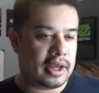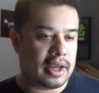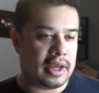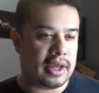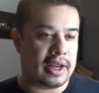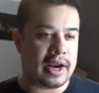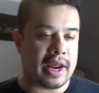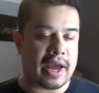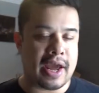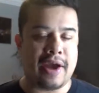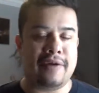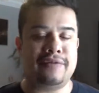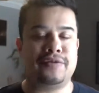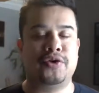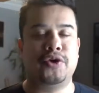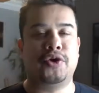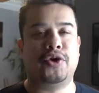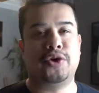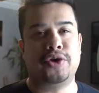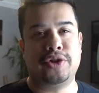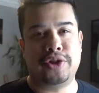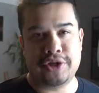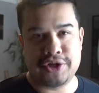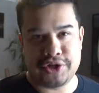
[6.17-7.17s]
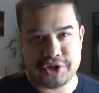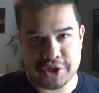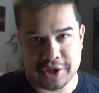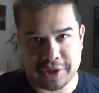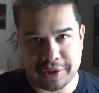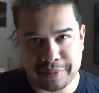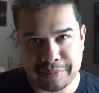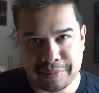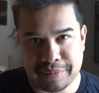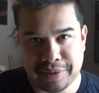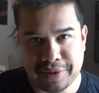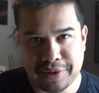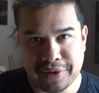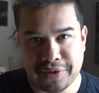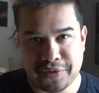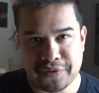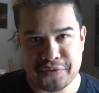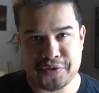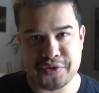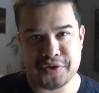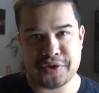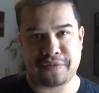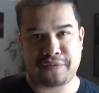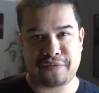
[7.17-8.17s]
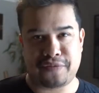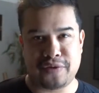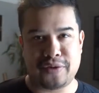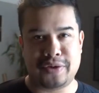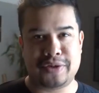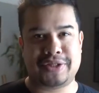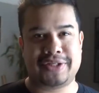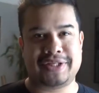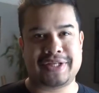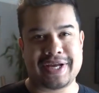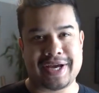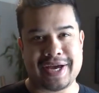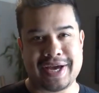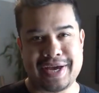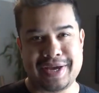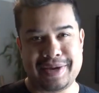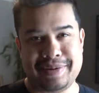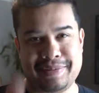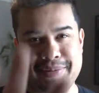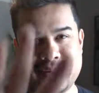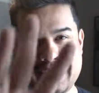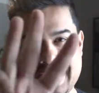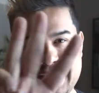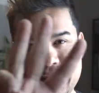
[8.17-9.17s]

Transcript: And I have to go to the gym for the first time